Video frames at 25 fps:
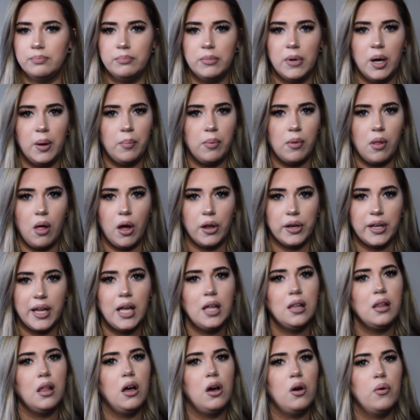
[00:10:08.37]
a blonde
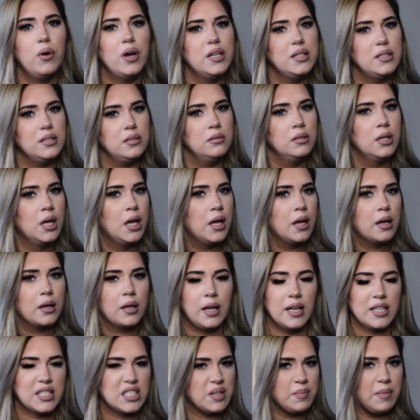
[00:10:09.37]
halo and
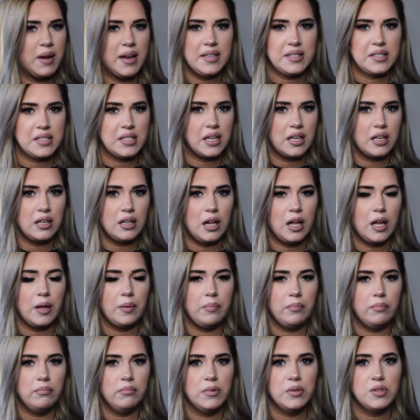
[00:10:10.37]
customized it.
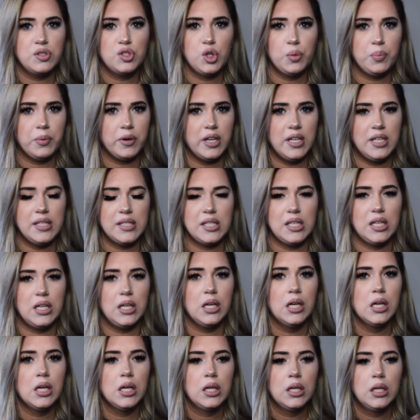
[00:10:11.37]
Super
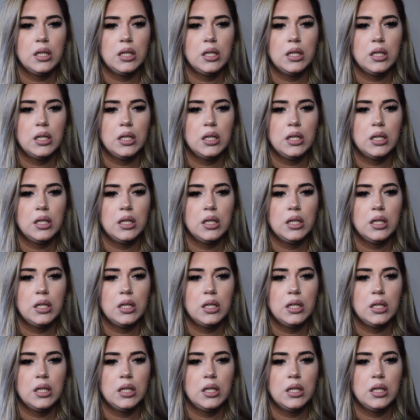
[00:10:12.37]
easy,